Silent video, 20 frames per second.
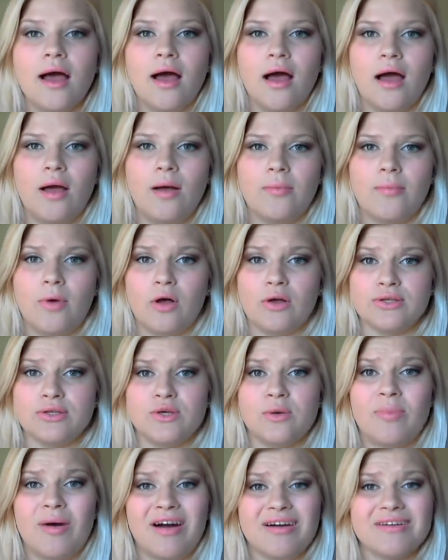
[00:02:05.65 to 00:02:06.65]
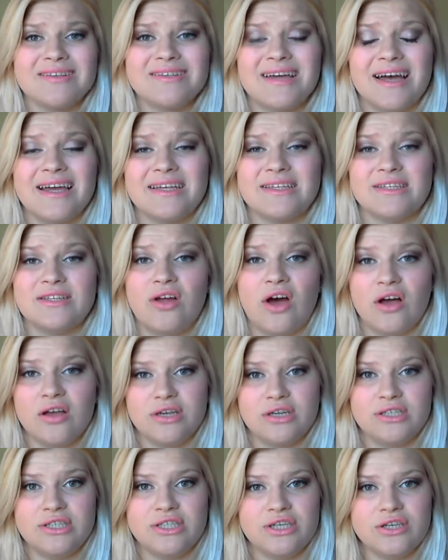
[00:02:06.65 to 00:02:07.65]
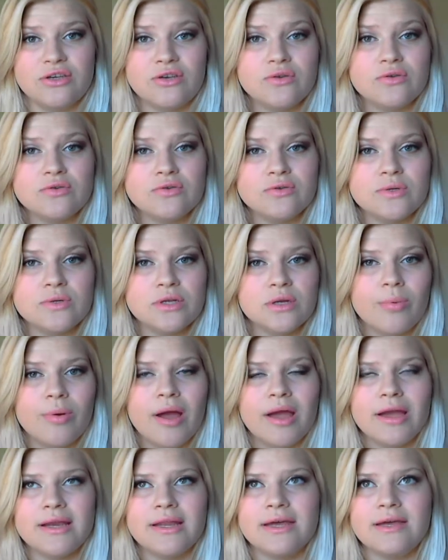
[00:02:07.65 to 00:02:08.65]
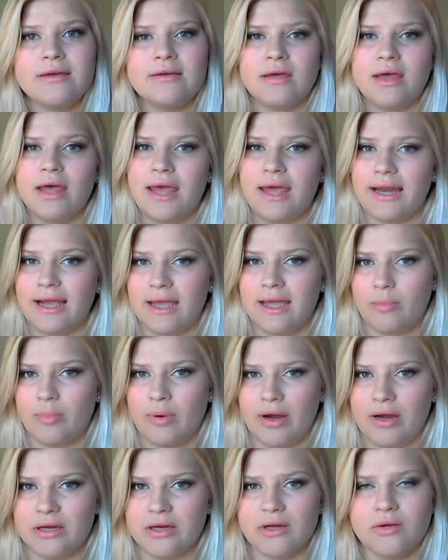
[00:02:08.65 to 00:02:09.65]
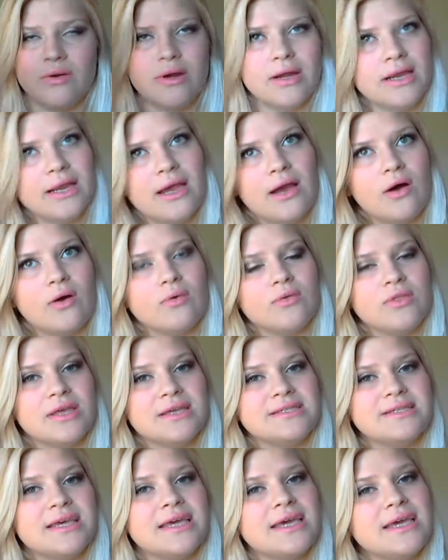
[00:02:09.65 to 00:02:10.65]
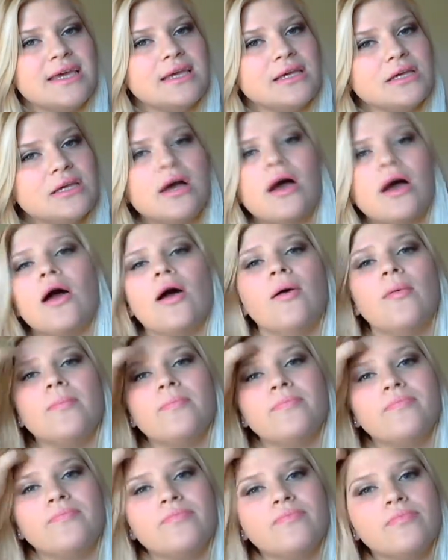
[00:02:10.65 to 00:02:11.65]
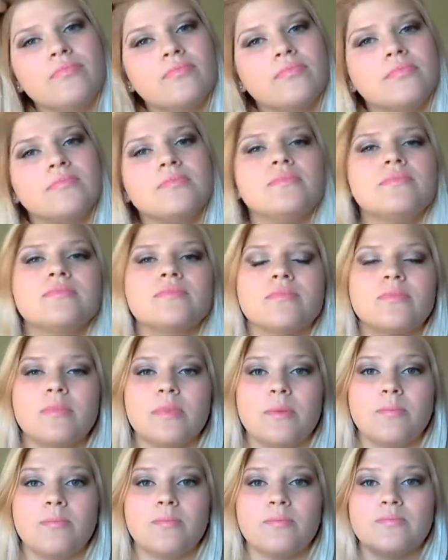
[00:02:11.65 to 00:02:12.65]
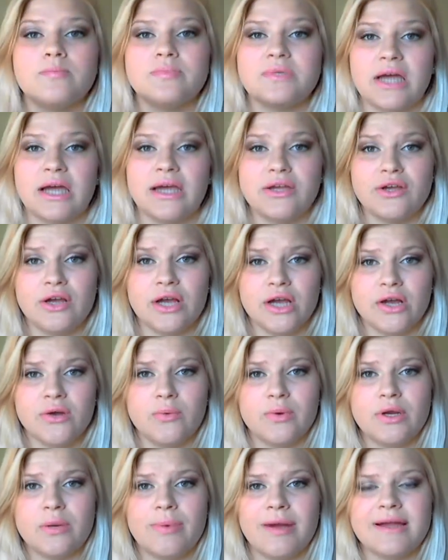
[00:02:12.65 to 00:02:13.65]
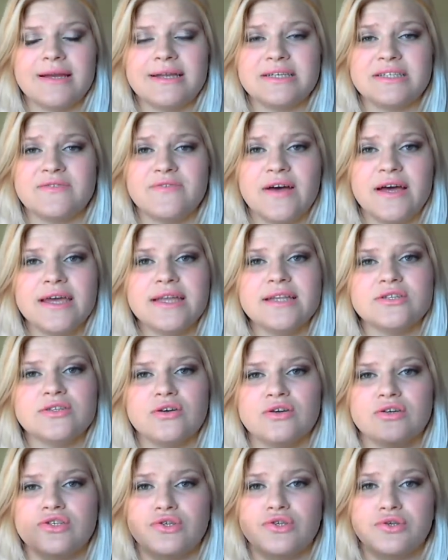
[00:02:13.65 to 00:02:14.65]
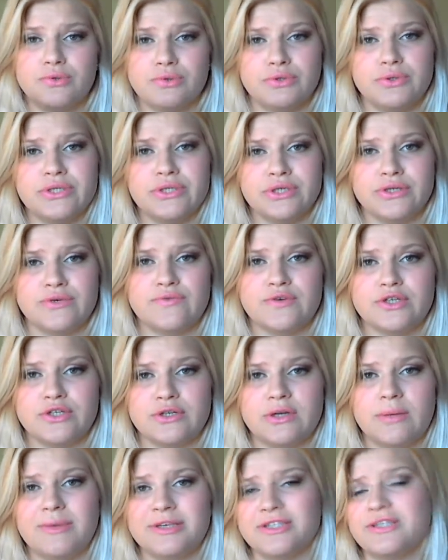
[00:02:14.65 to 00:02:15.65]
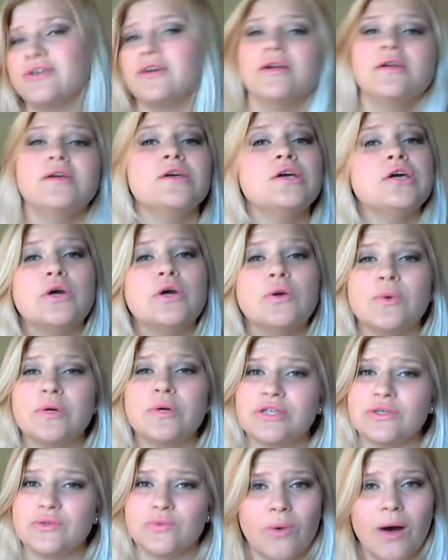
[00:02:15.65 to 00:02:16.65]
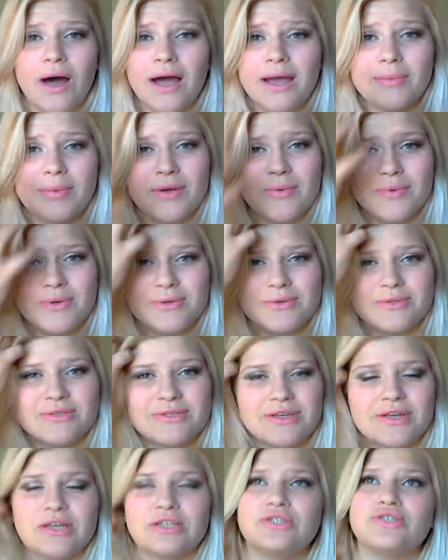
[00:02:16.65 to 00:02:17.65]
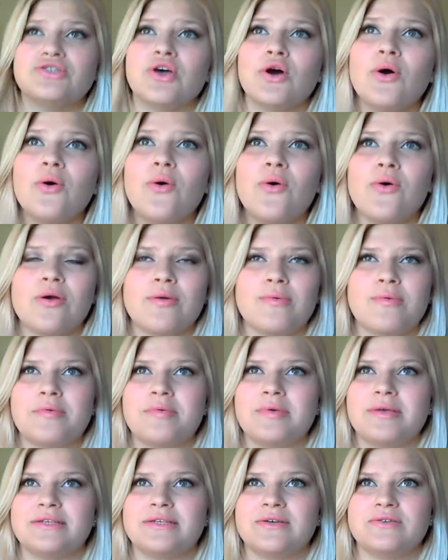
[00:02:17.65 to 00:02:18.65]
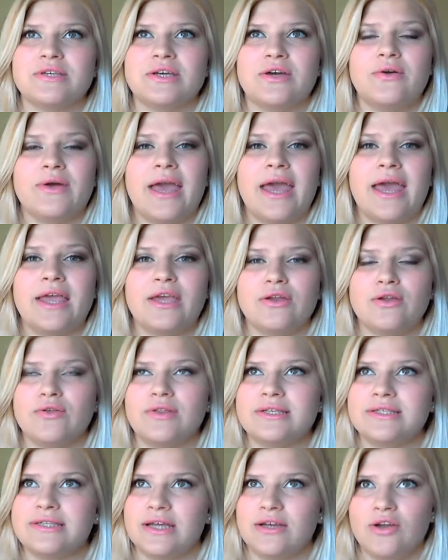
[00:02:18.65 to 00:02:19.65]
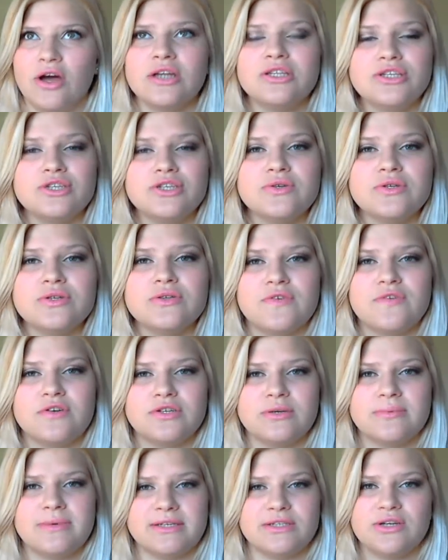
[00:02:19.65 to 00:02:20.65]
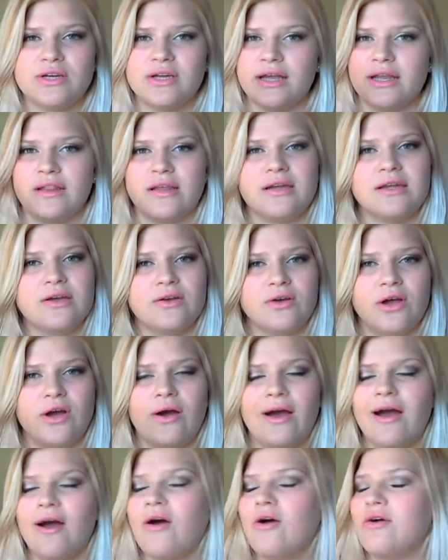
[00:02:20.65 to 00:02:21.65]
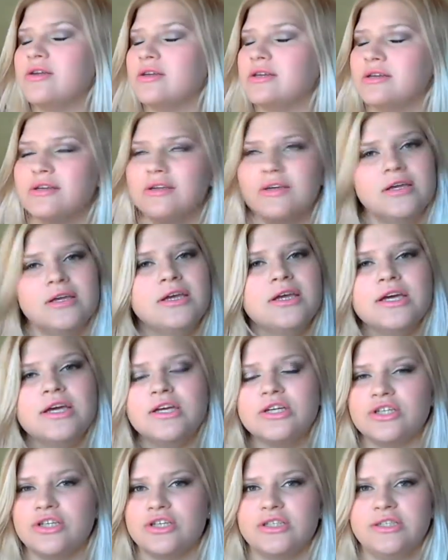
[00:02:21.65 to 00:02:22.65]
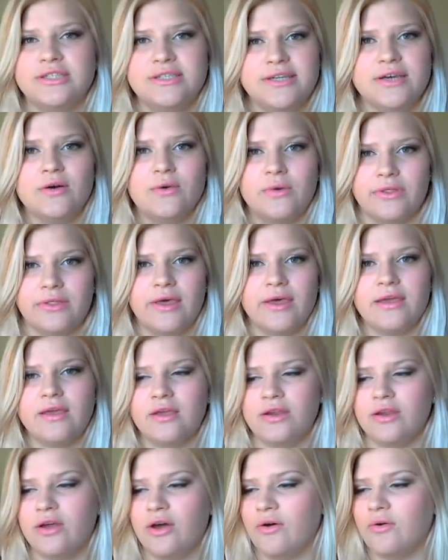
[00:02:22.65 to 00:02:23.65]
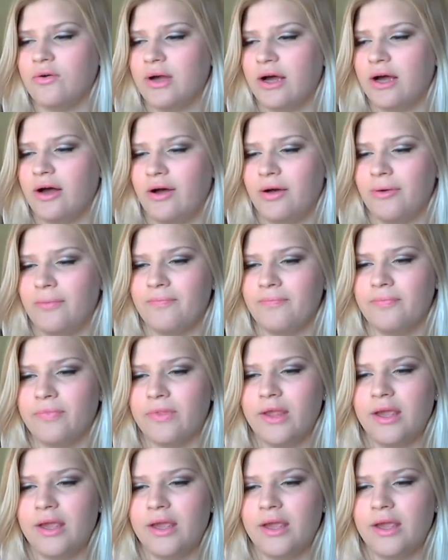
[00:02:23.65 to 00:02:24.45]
Also, box dye is not good to use when you're pregnant, and I am pregnant right now. They say dyeing your hair when you're pregnant is fine as long as you don't do it in your first trimester, which is why my roots look so horrible, because I was like, okay, you know, they said not to do it in the first trimester. I gotta let it grow out and just deal with it, you know.